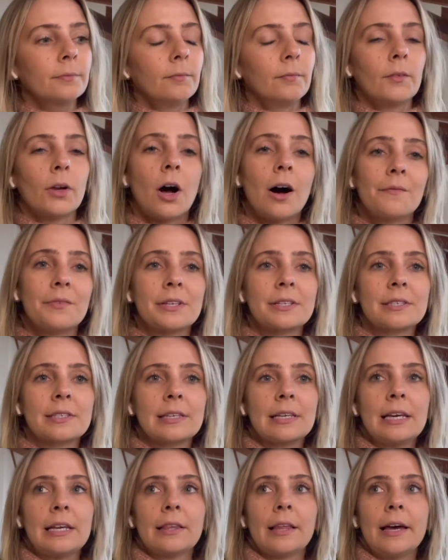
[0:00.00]

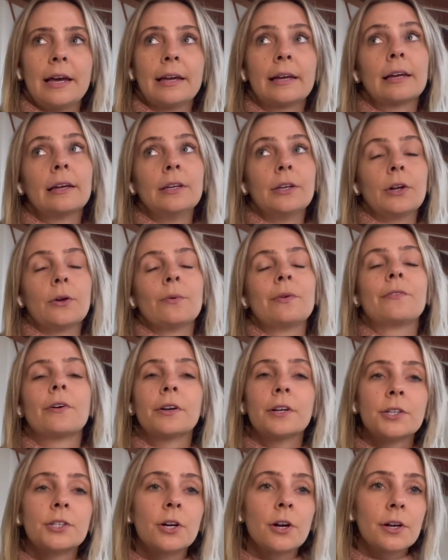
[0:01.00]
Obviously, like, you know, we've gone
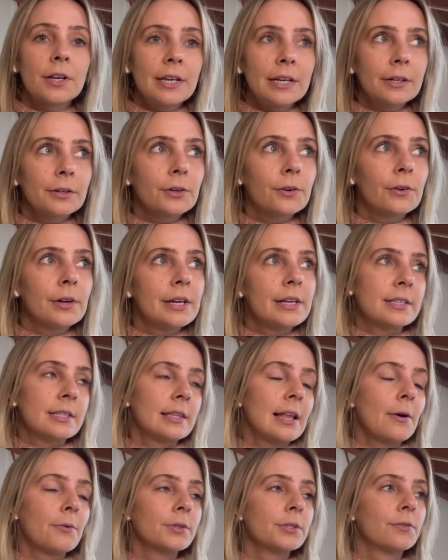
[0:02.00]
to Turkey and Greece, and
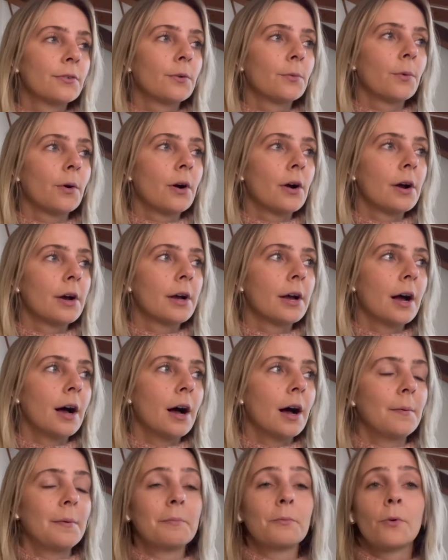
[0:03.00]
that was for work.
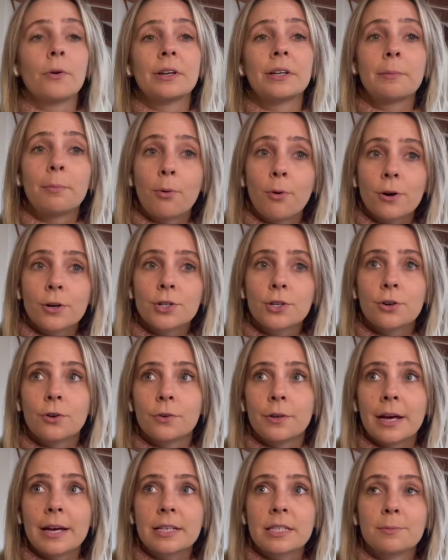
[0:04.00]
I'm going to Portugal
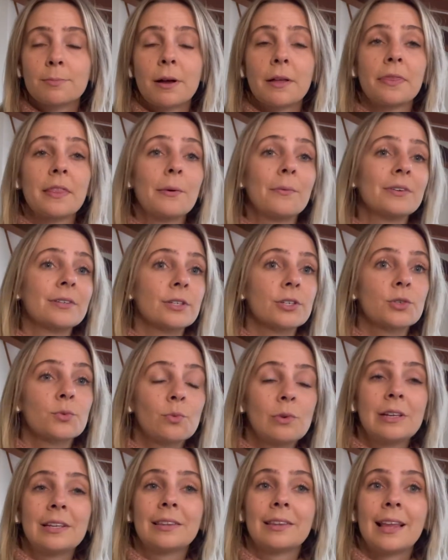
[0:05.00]
next month. I went to
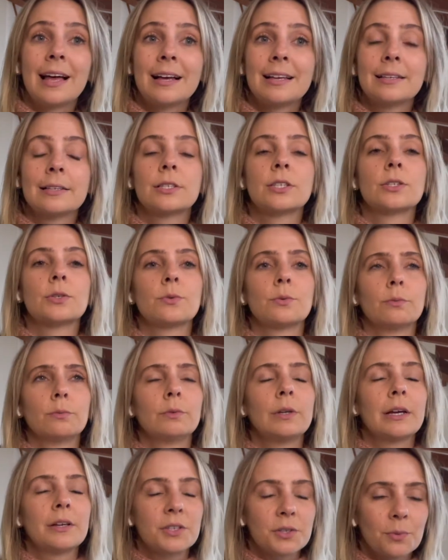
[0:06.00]
Sweden
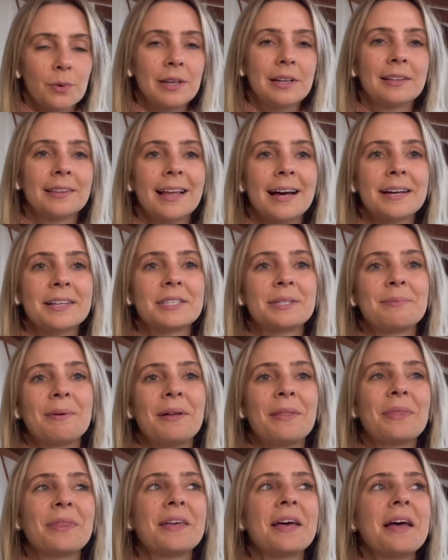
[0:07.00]
last
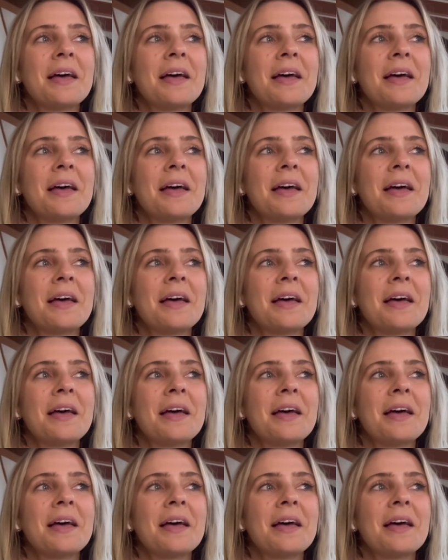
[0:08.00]
month.